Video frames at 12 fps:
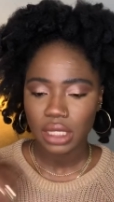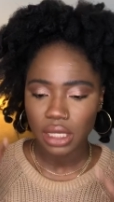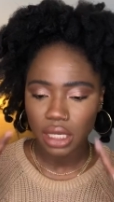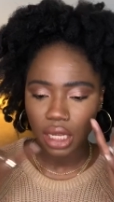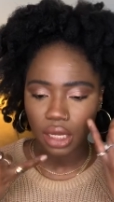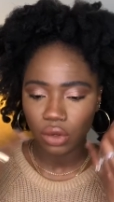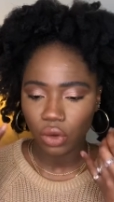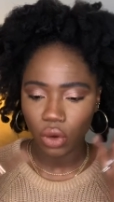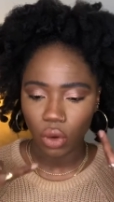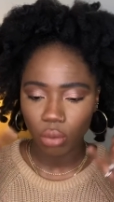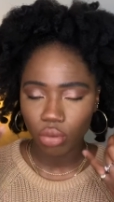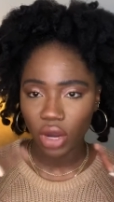it didn't, you
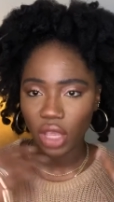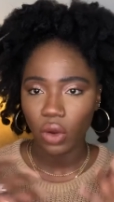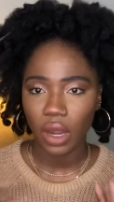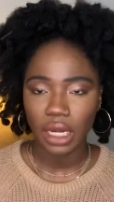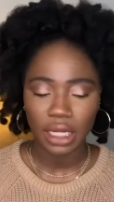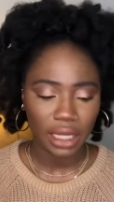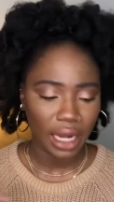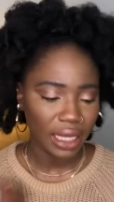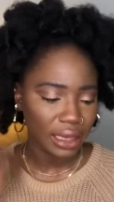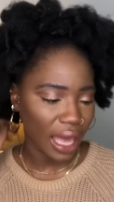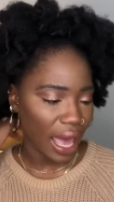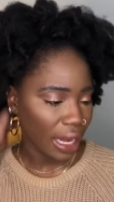know, break or anything like
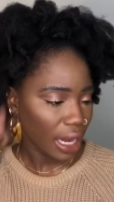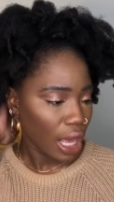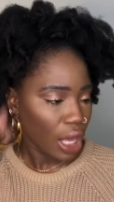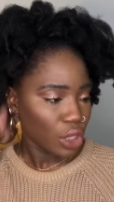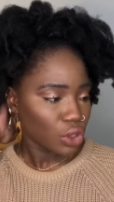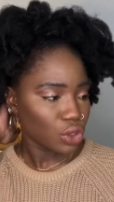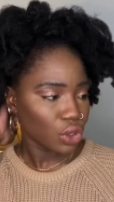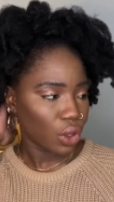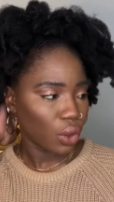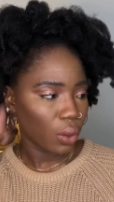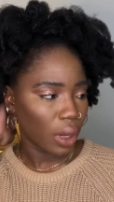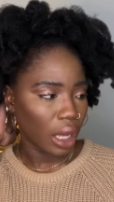that.
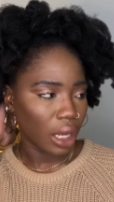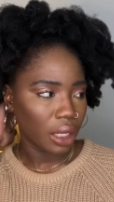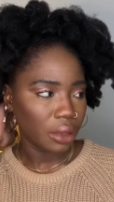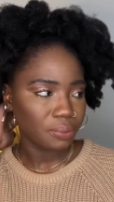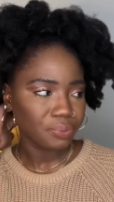So